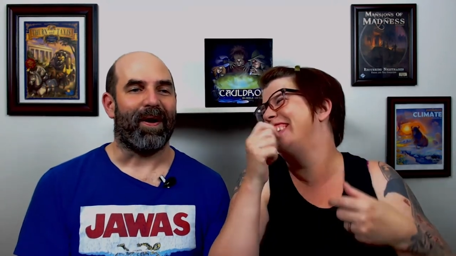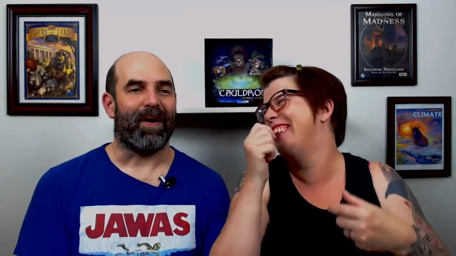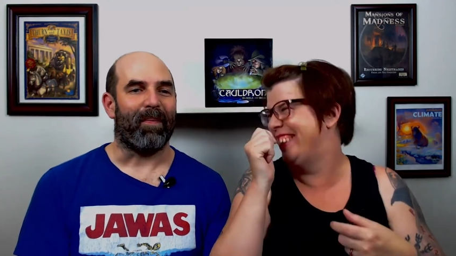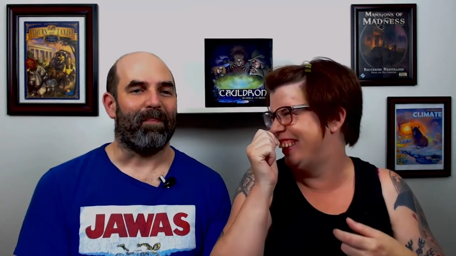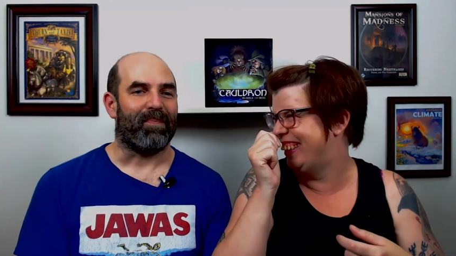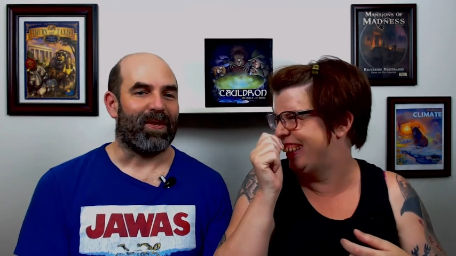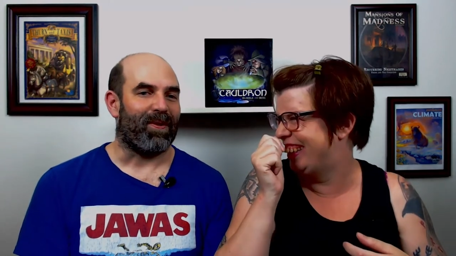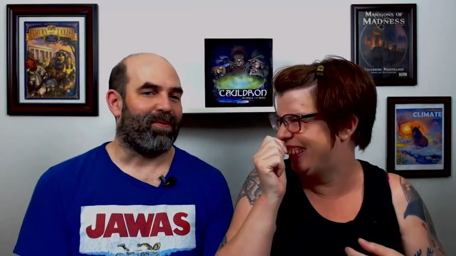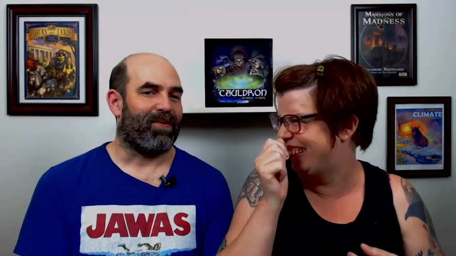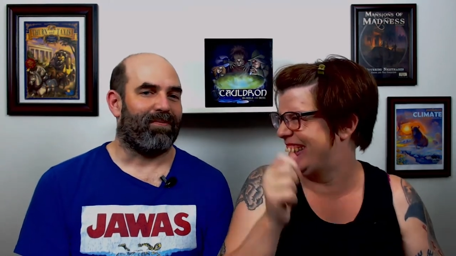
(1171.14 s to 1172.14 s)

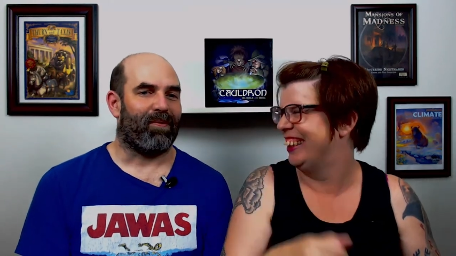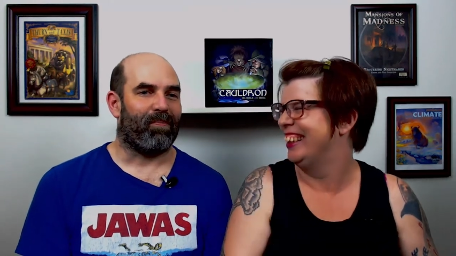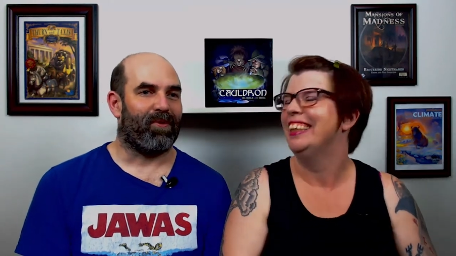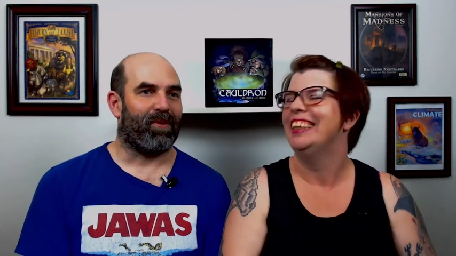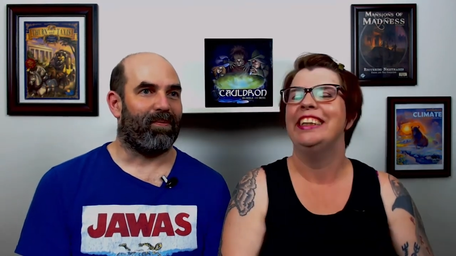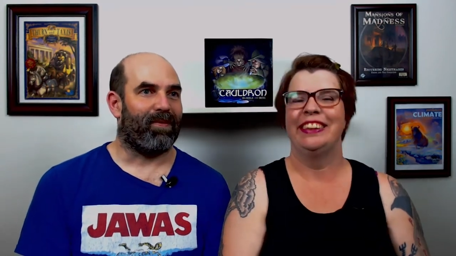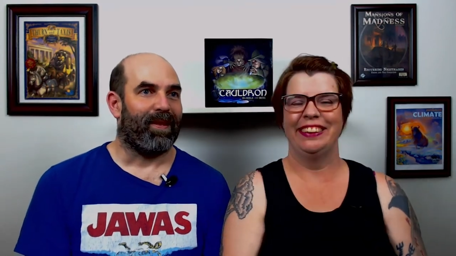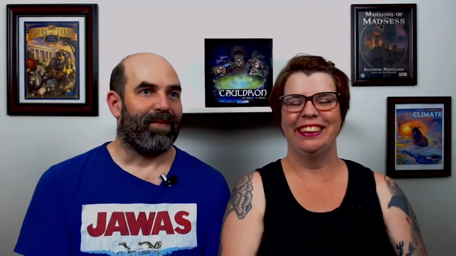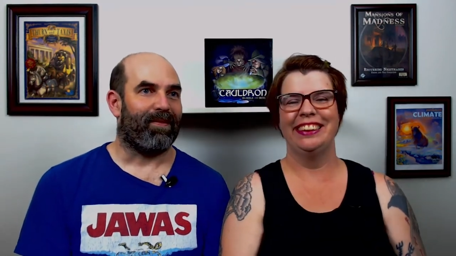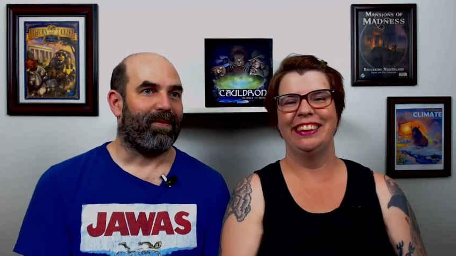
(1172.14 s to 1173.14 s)
Speaker 1: um, you know, they're, they're,
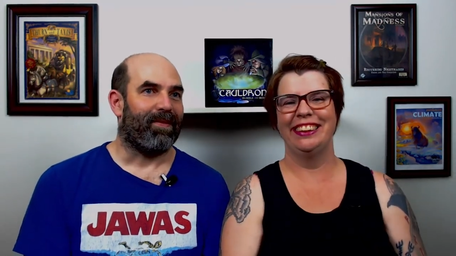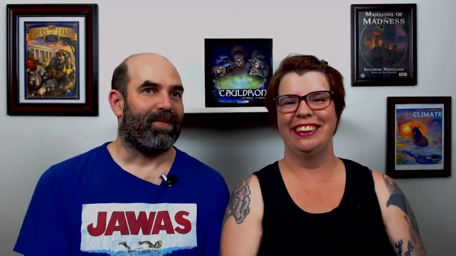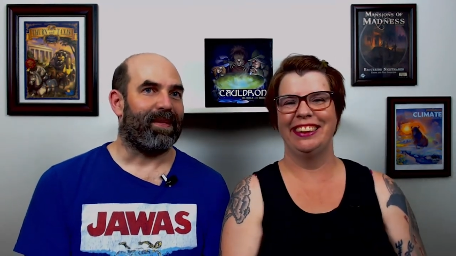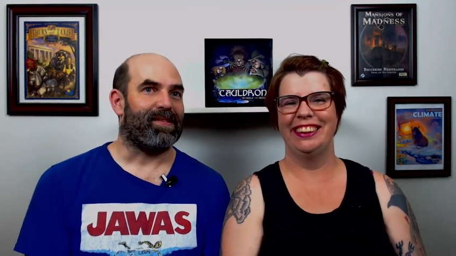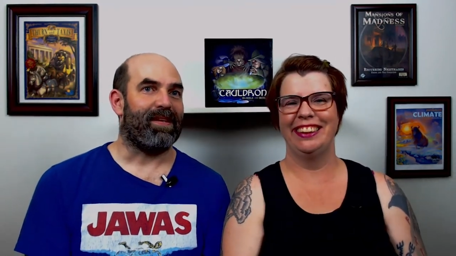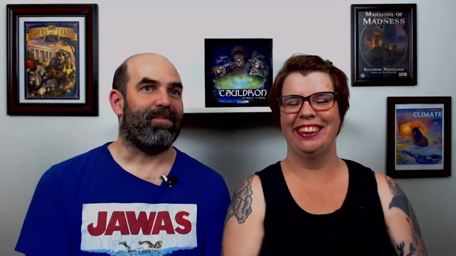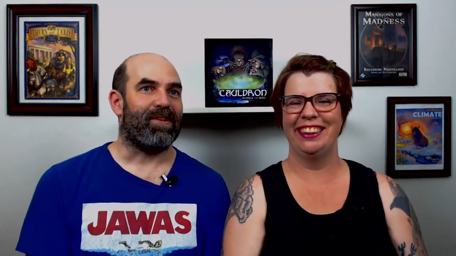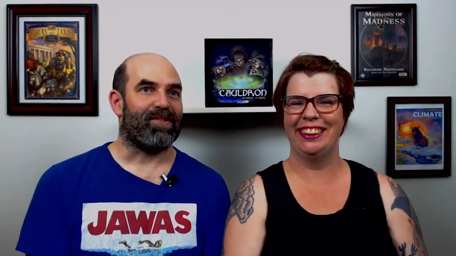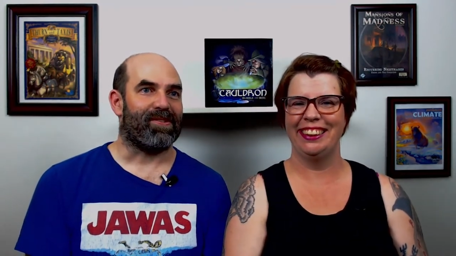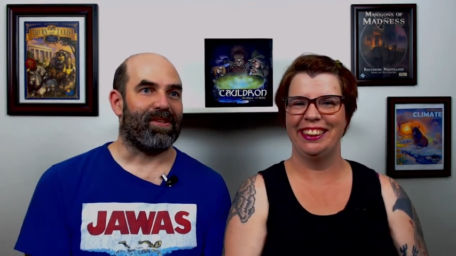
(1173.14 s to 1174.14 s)
they're, they
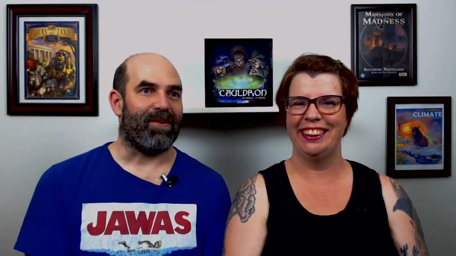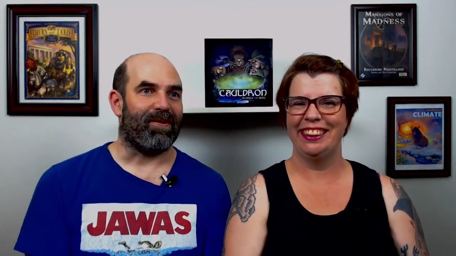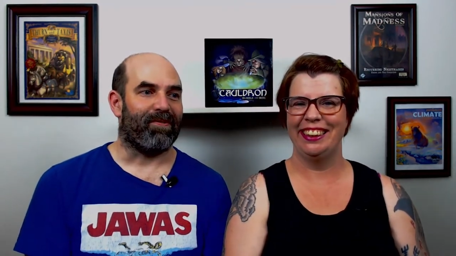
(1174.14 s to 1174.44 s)
seem to be just